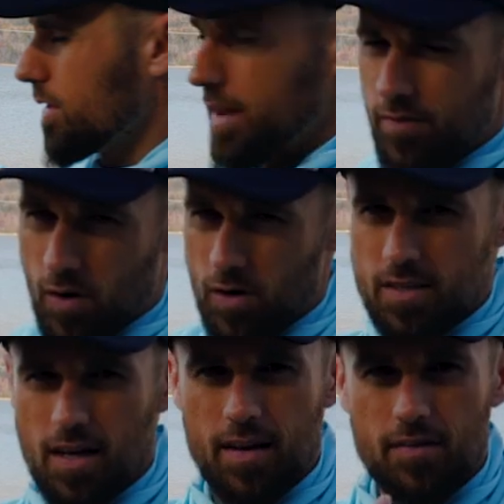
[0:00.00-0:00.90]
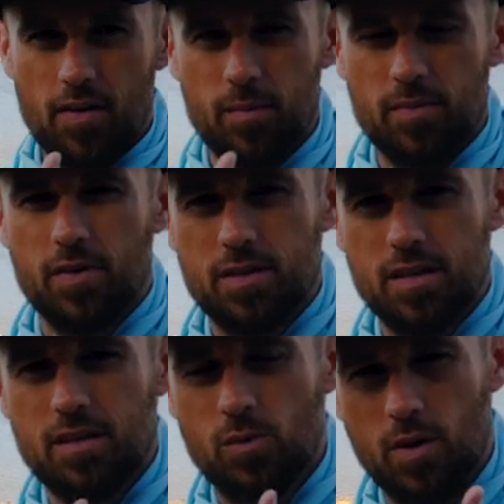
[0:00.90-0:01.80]
on that far side. If I'm
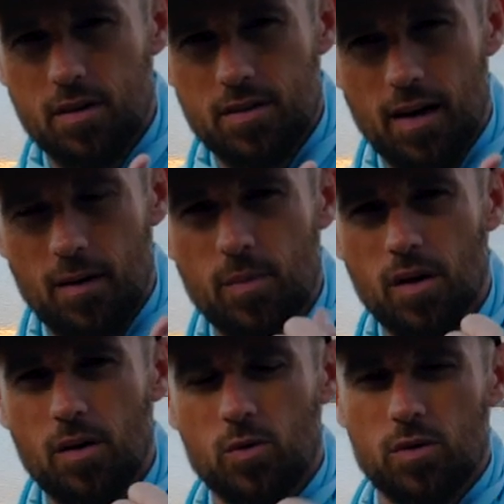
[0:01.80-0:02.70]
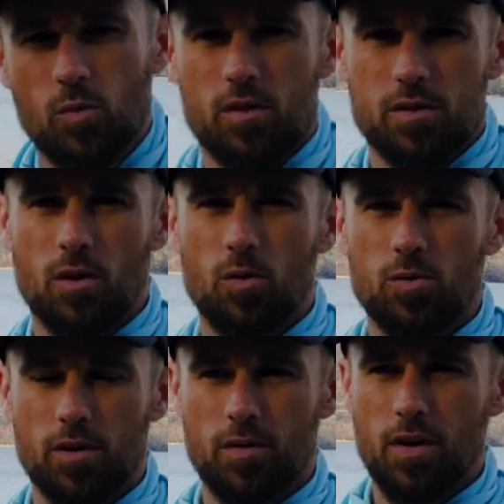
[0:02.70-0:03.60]
fishing in the wintertime when the water's
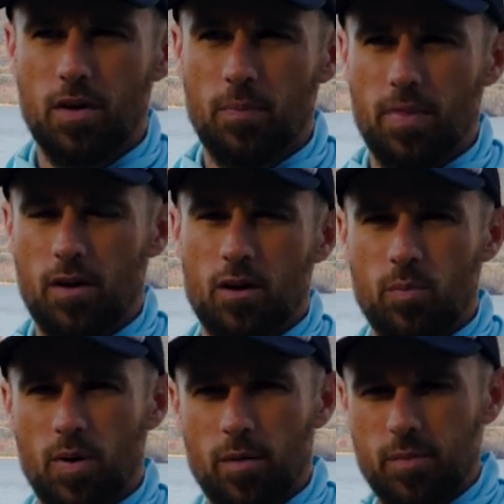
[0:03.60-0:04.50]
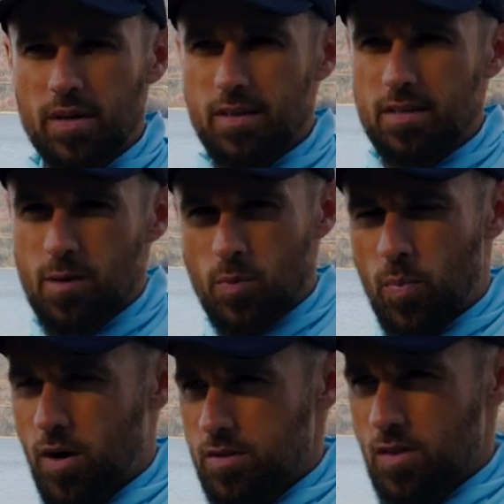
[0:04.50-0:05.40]
colder, they're gonna probably be in the deeper
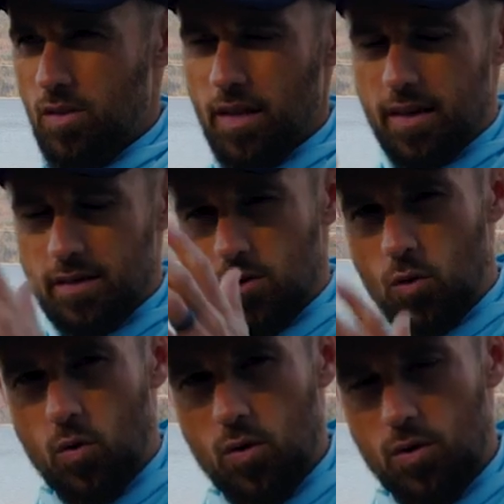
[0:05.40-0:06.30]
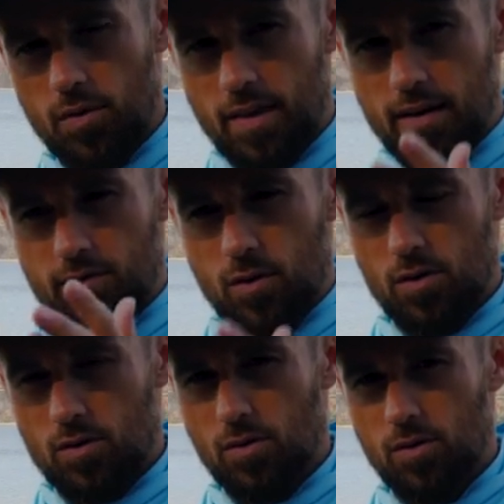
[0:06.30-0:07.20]
parts of the lakes or that
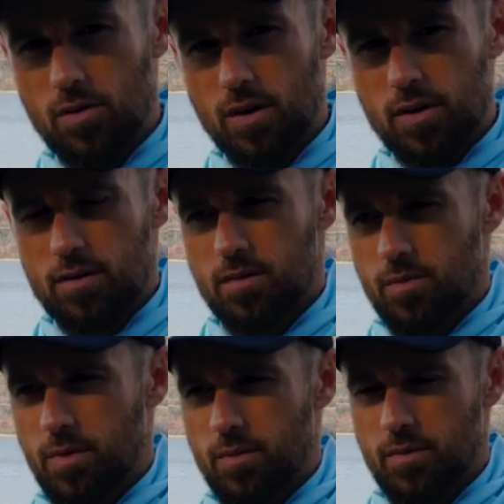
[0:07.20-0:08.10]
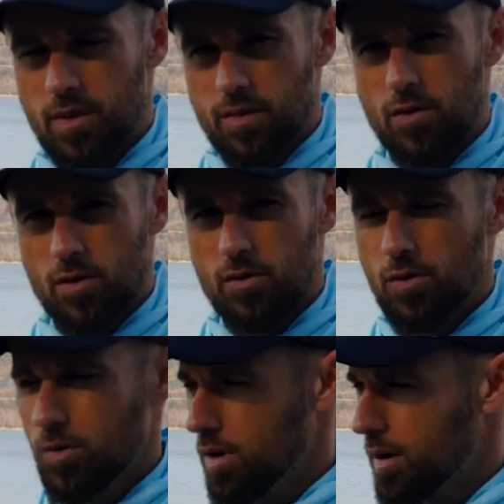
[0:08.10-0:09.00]
vertical that
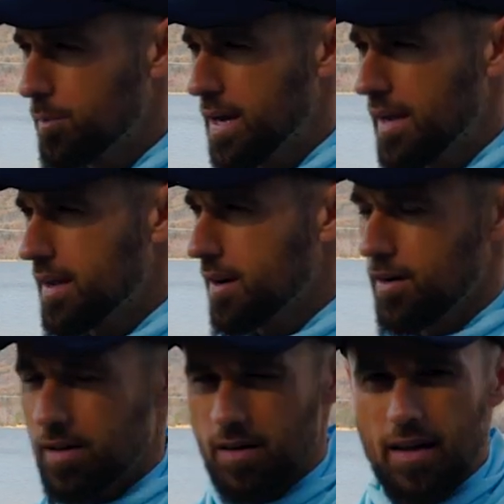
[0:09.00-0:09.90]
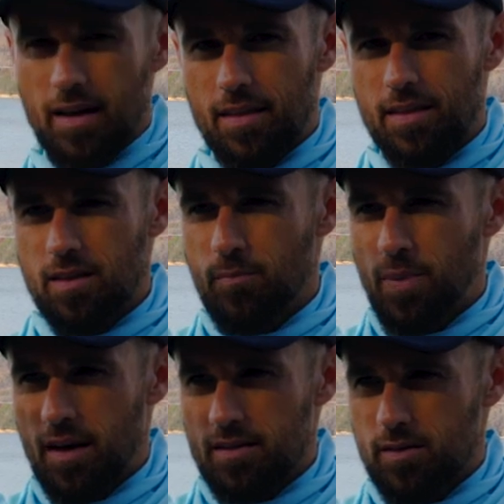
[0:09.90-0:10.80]
vertical uh, bank area. I think the
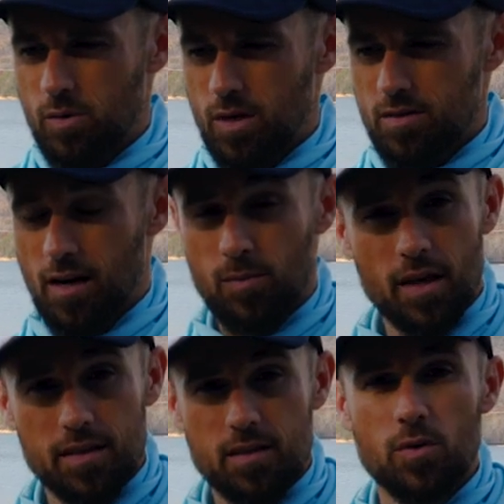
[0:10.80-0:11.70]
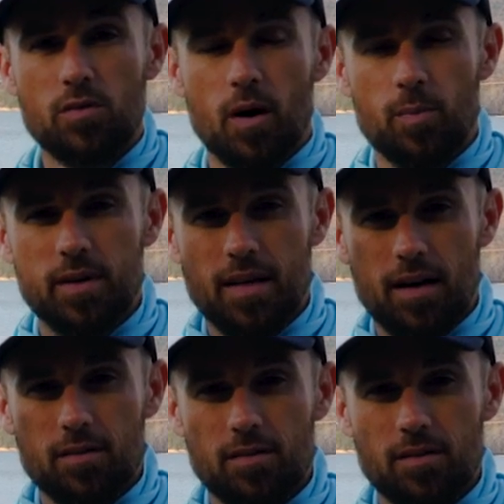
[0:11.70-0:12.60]
bass in the wintertime like to move up and
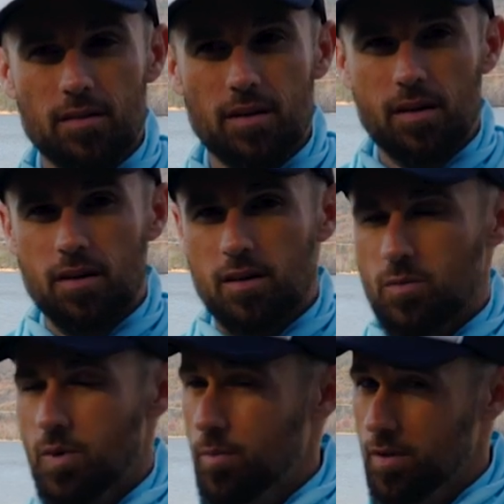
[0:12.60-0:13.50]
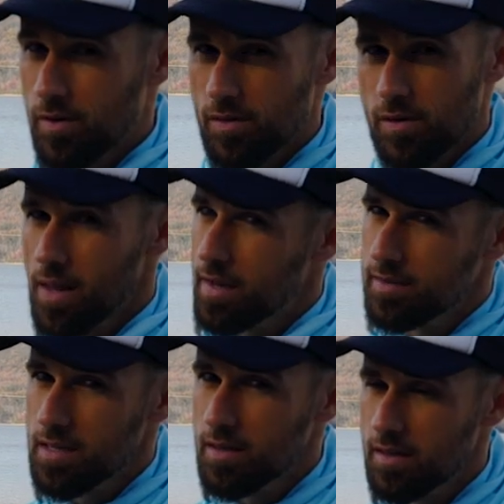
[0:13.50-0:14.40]
down because remember, they're, they're
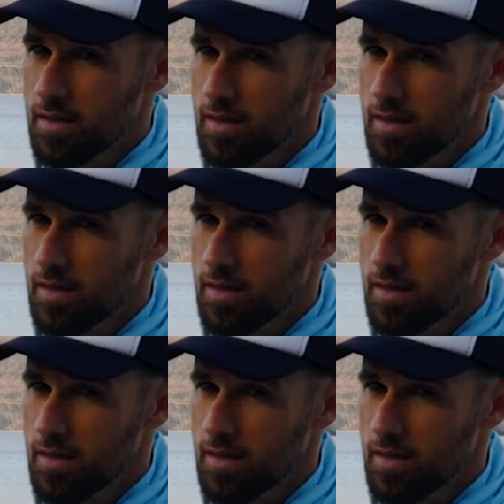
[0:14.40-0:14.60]
lazy.